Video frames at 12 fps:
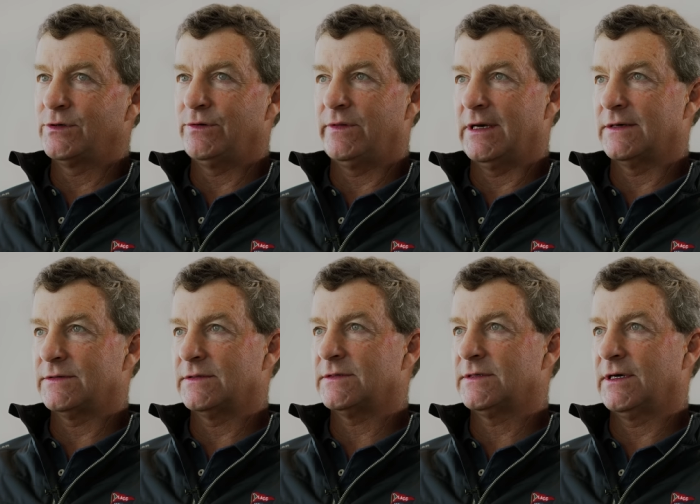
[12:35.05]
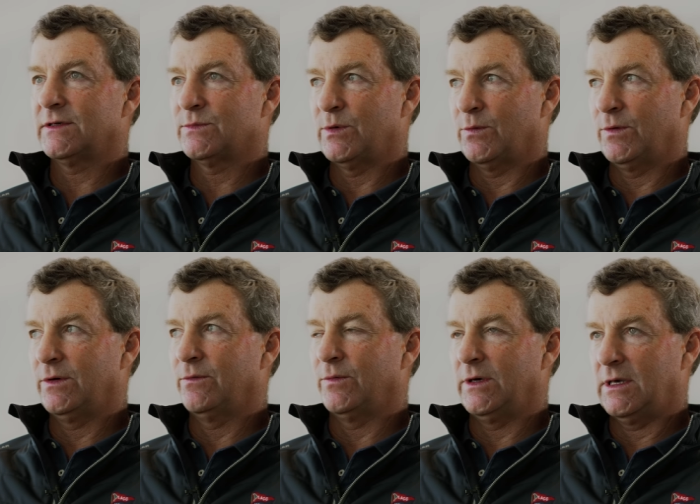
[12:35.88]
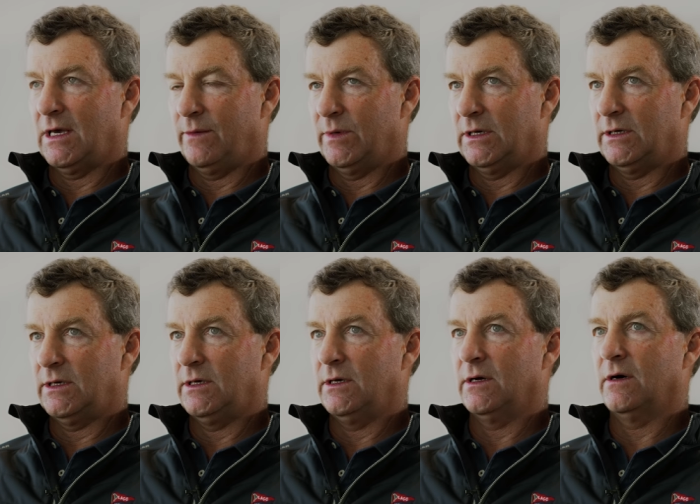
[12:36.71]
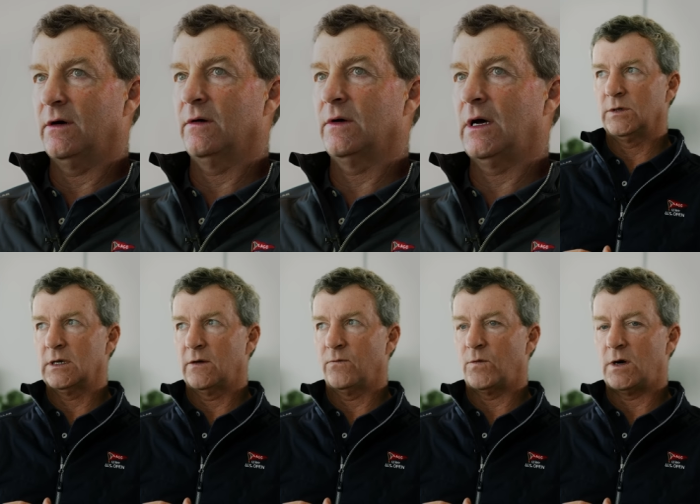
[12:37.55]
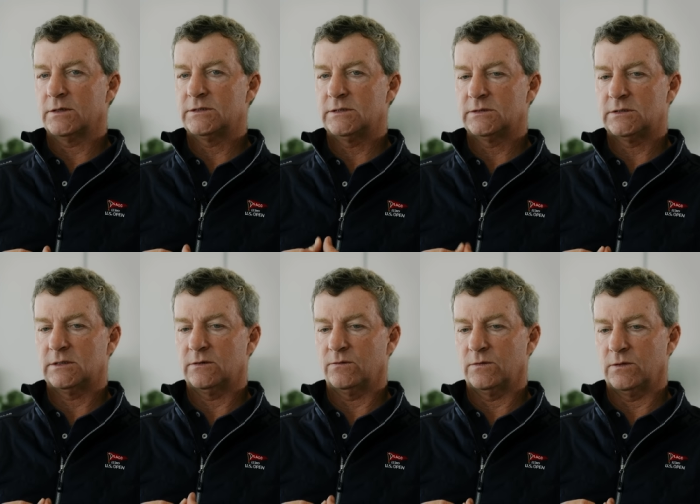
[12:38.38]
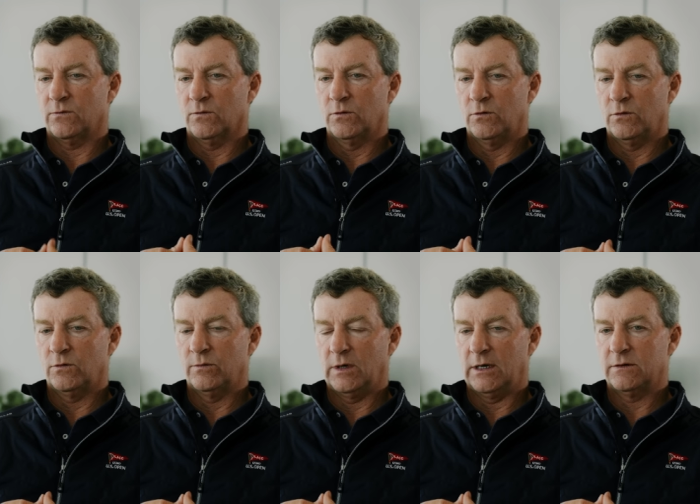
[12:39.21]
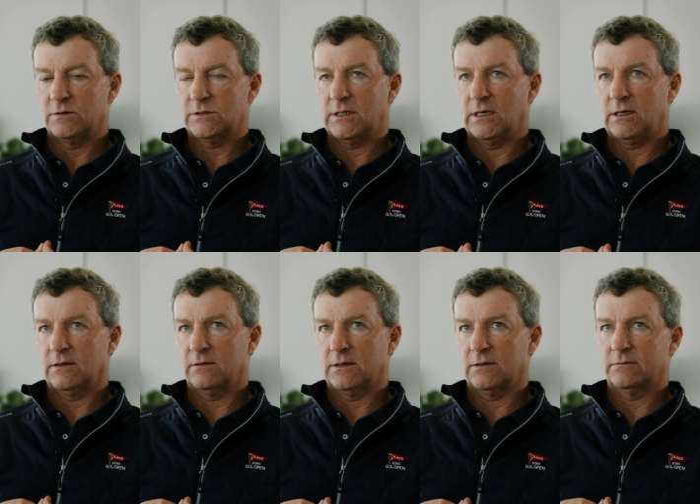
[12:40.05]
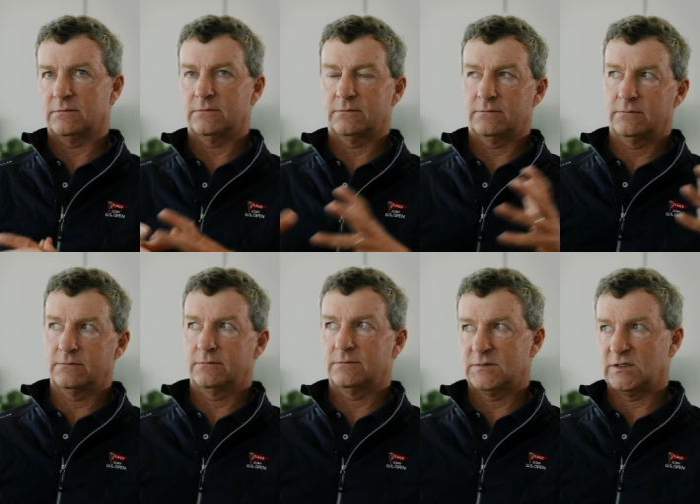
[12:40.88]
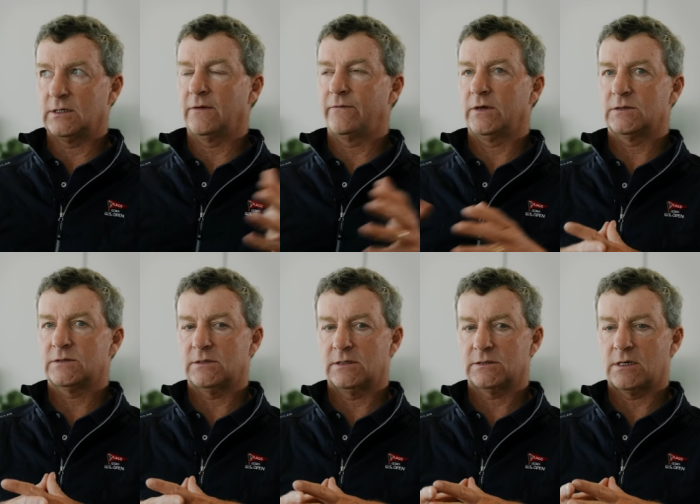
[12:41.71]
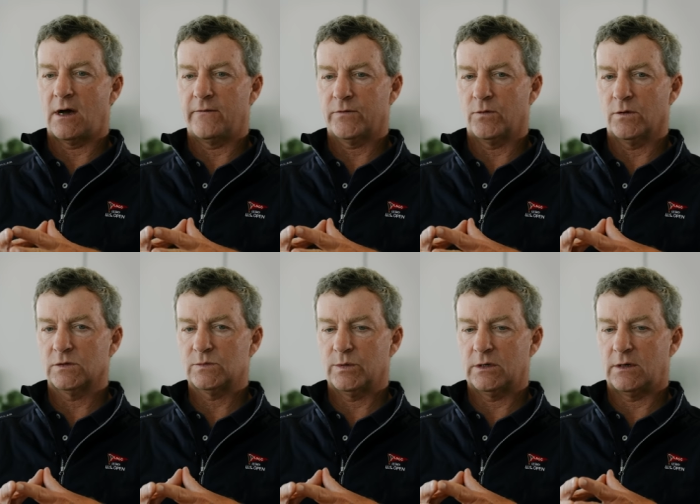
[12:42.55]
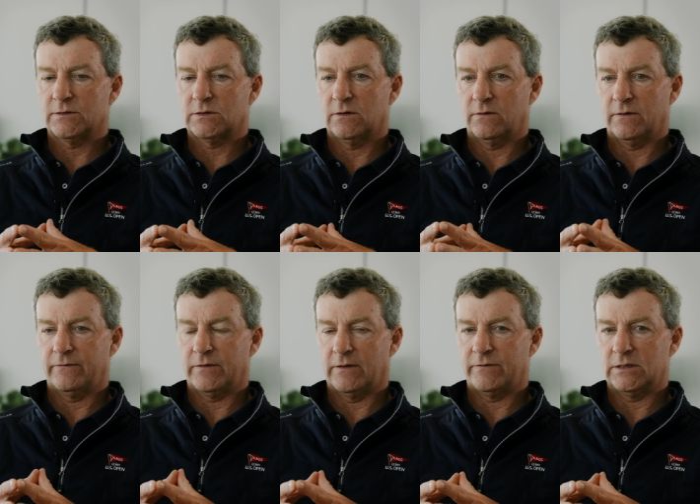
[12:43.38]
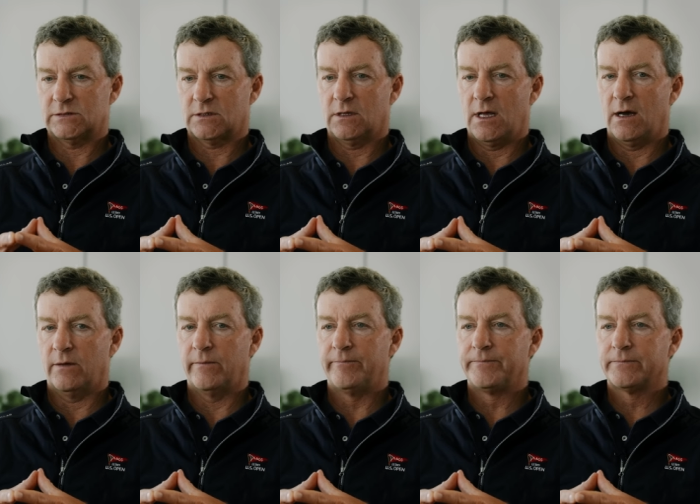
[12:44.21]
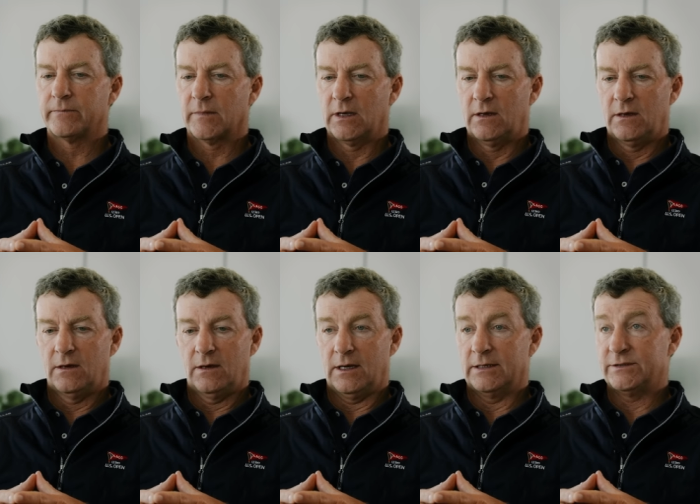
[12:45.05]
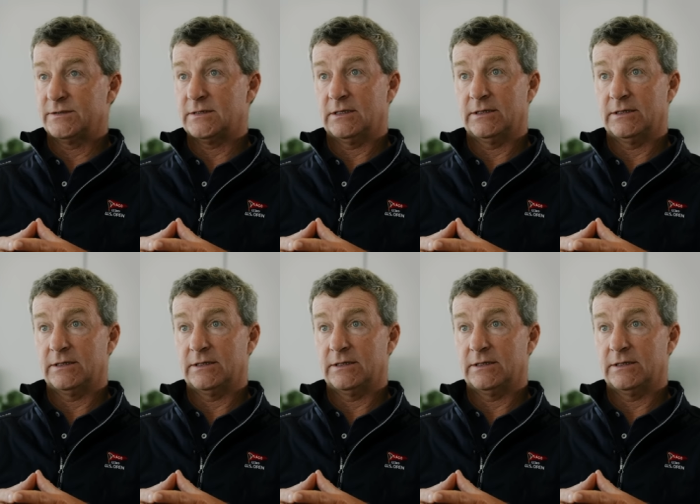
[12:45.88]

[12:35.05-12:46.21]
or two thousand six, but we, we came in here, we kind of walked into the, the room understanding the significance of this golf course, but also of, of this club, and just said,